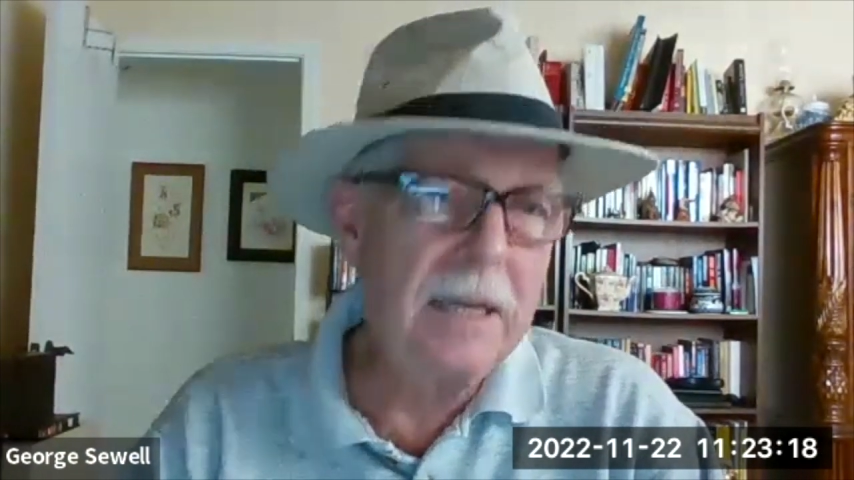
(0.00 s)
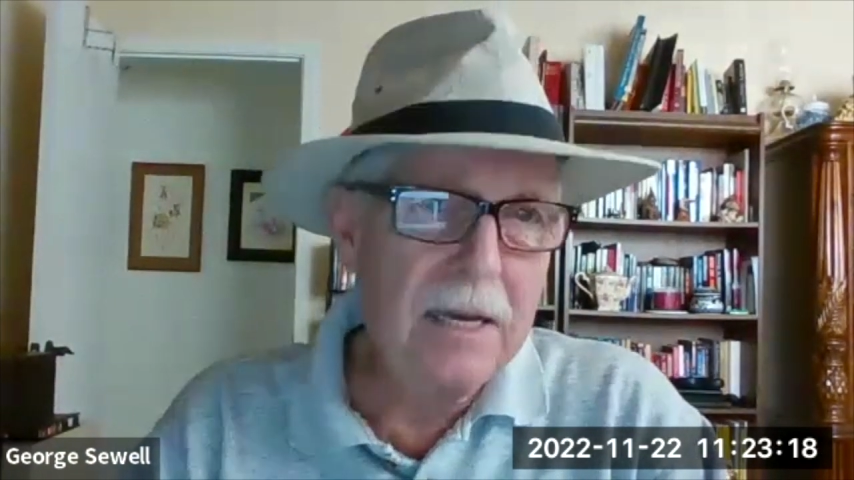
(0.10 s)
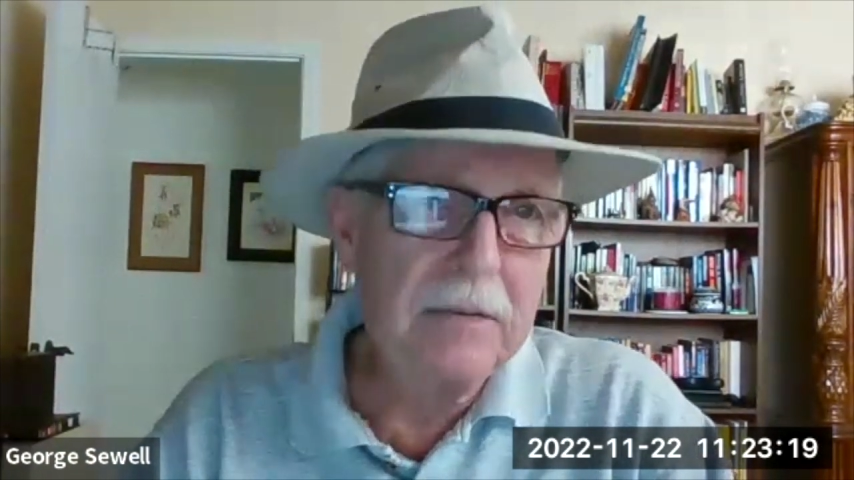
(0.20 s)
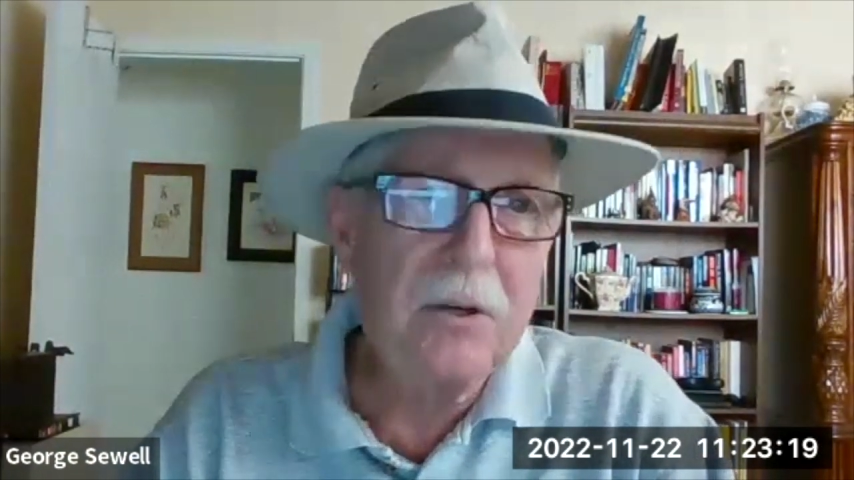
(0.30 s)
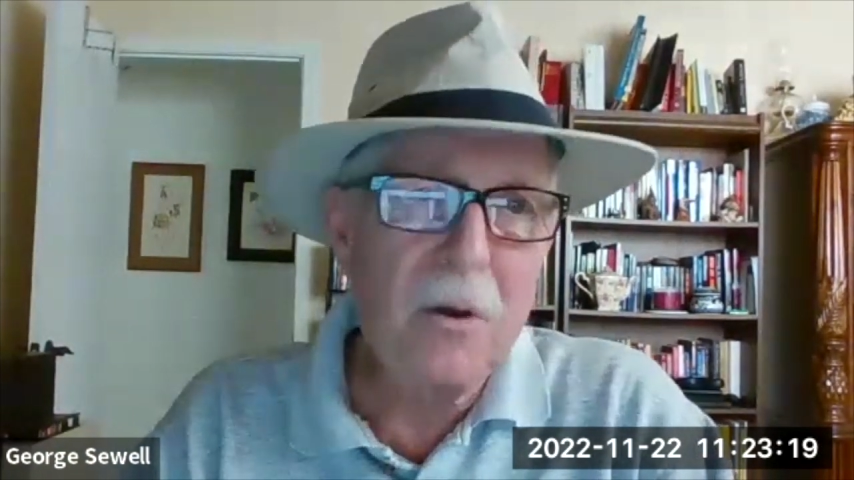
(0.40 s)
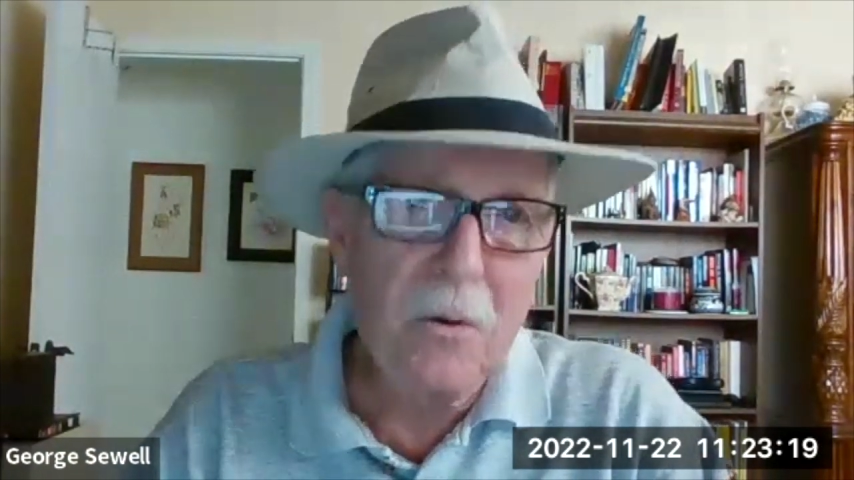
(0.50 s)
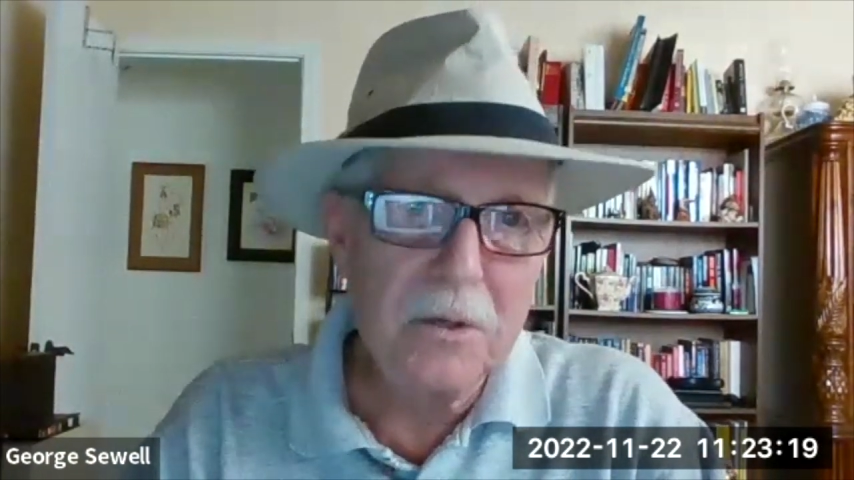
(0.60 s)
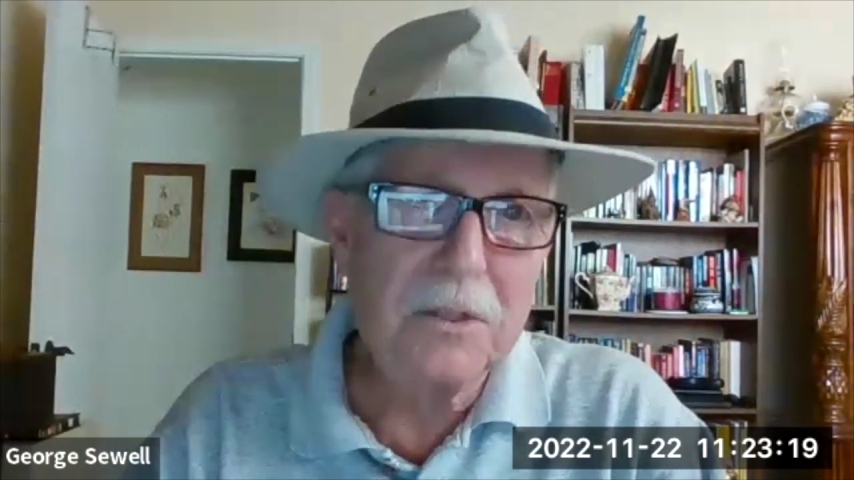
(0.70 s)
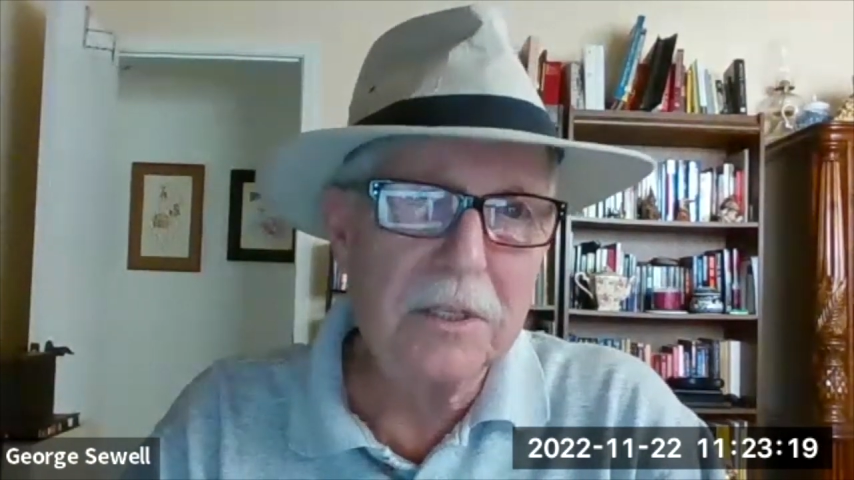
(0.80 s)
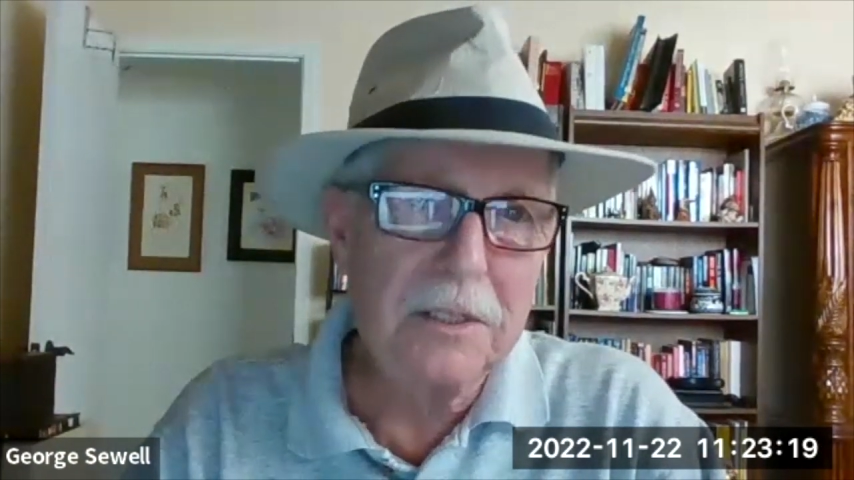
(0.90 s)
kind of told
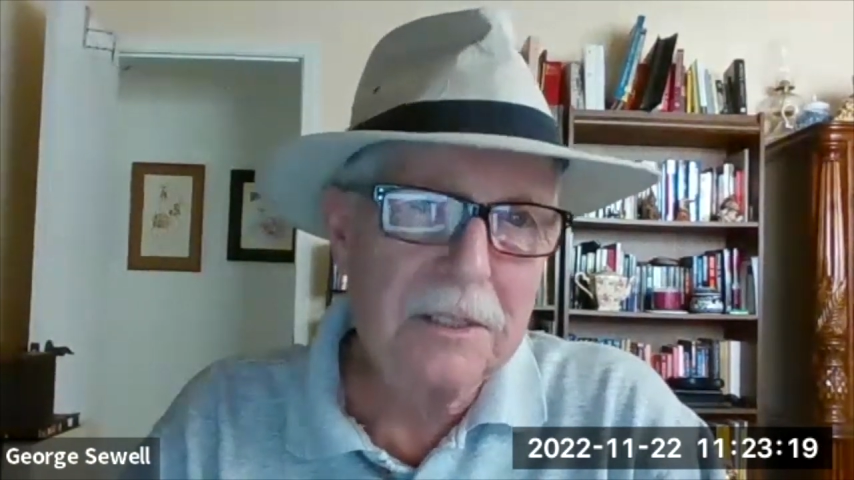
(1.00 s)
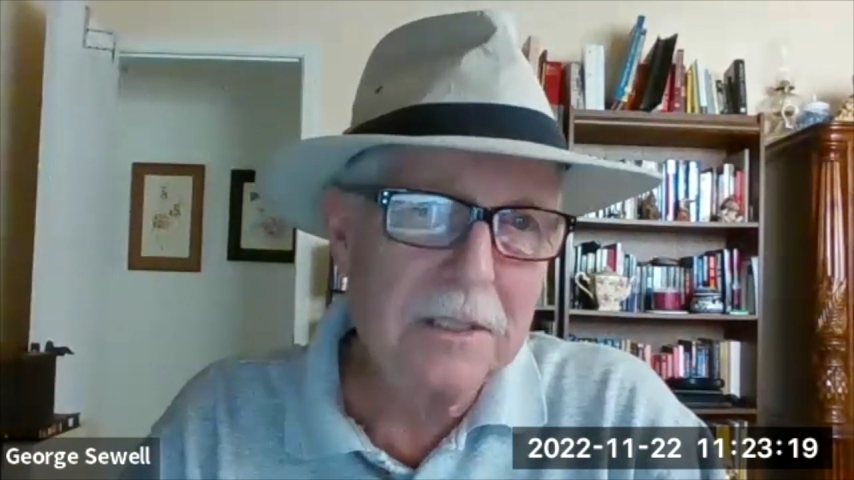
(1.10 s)
us that